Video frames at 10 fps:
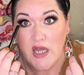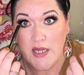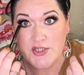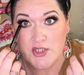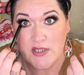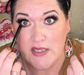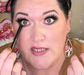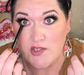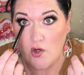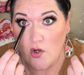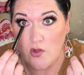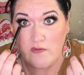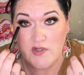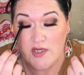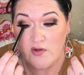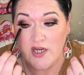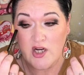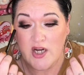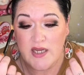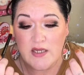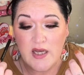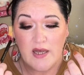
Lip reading: it gets all over down here, and